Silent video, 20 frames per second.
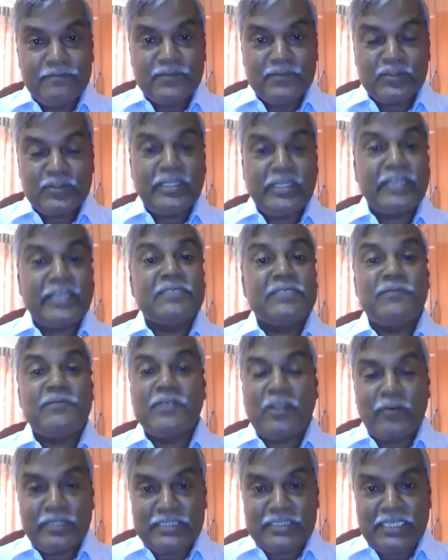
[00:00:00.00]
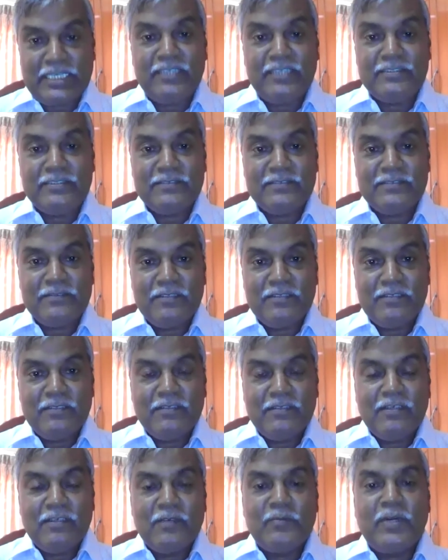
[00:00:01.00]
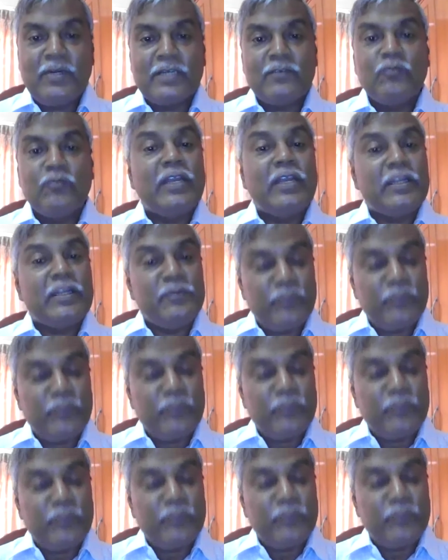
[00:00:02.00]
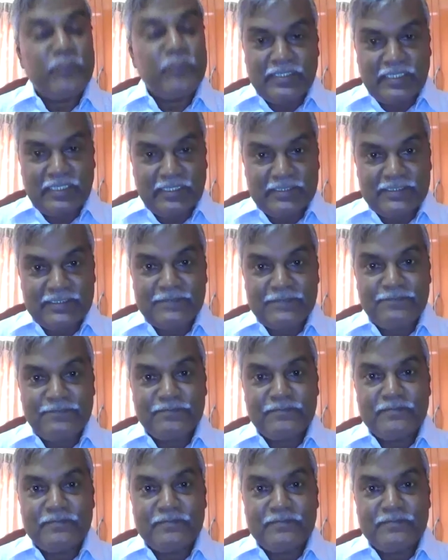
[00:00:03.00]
So that has been our challenge, but we are improving nevertheless.